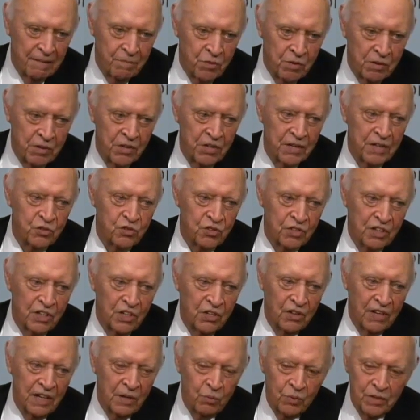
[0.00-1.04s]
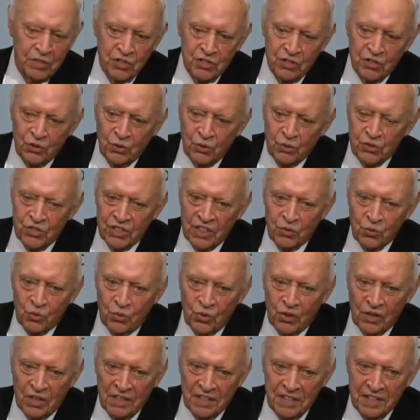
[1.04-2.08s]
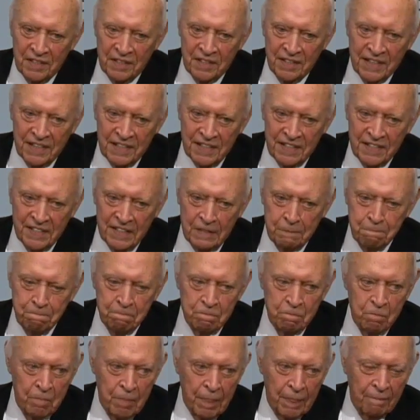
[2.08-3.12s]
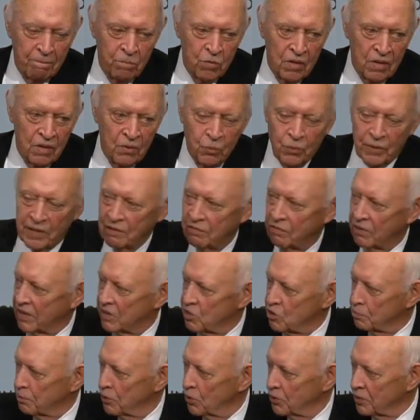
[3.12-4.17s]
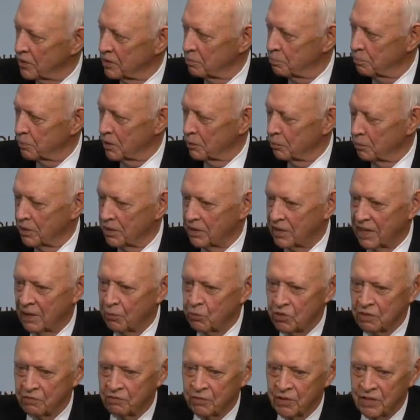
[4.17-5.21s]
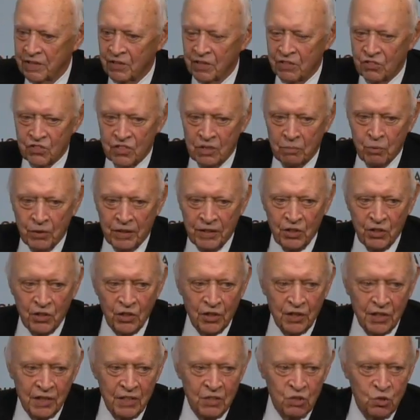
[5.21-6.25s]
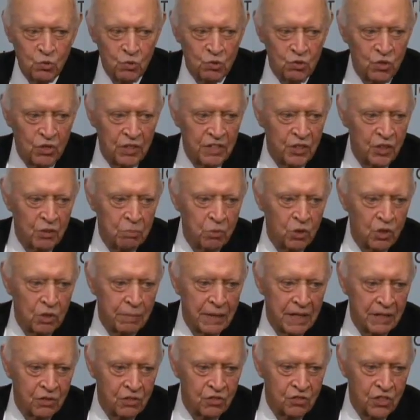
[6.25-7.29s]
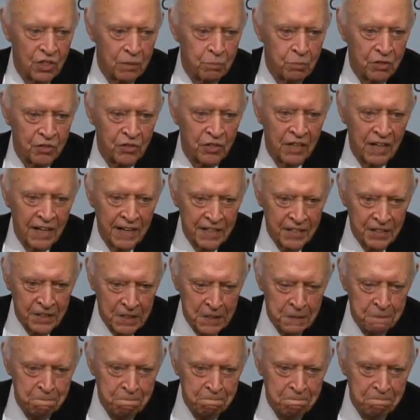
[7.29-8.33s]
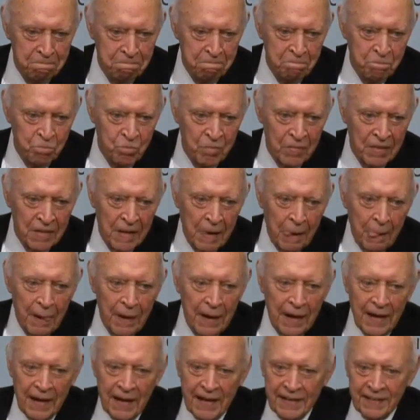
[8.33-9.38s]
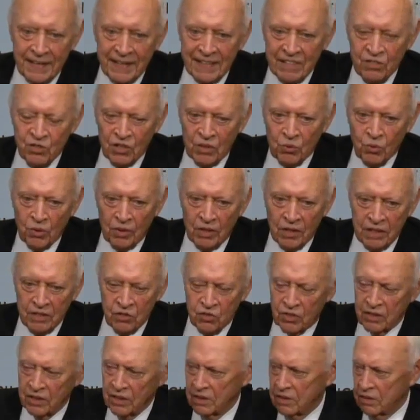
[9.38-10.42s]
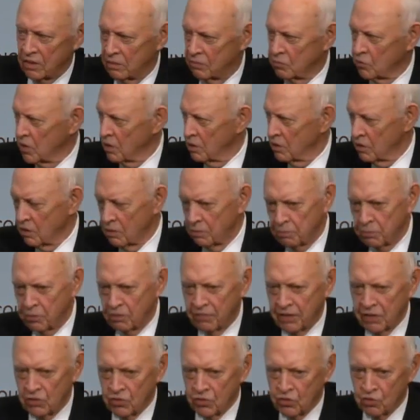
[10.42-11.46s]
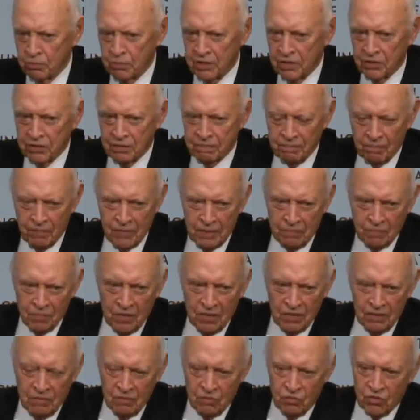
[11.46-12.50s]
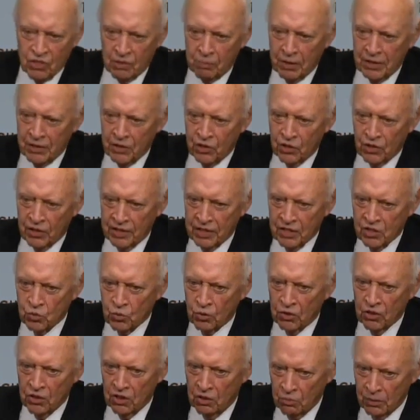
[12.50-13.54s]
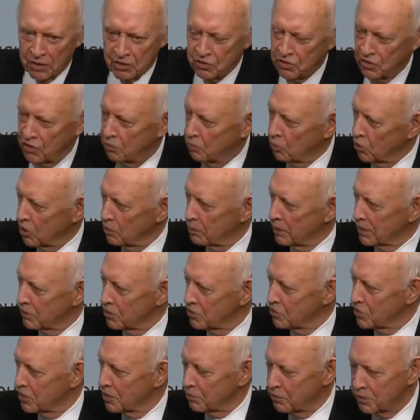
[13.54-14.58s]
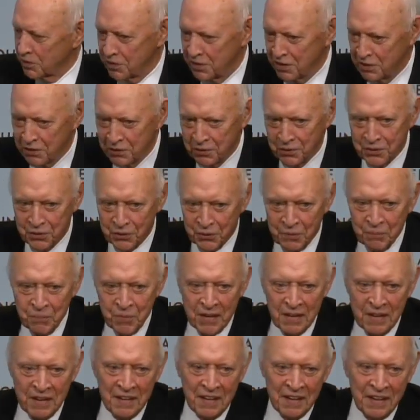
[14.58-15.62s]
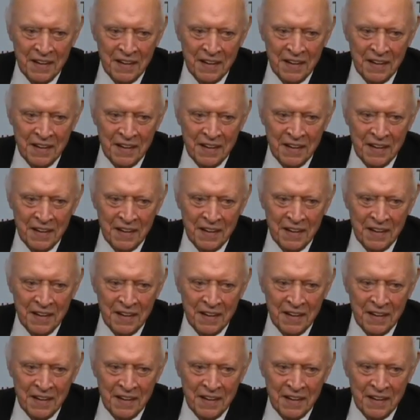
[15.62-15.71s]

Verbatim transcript: uh, years ago, I once told General Clay that um, whenever I spoke in public, I was afraid that someone in the audience was going to know more about the subject than I did. And, and General Clay said, Professor Smith, someone in the audience will always know more about the subject than you do.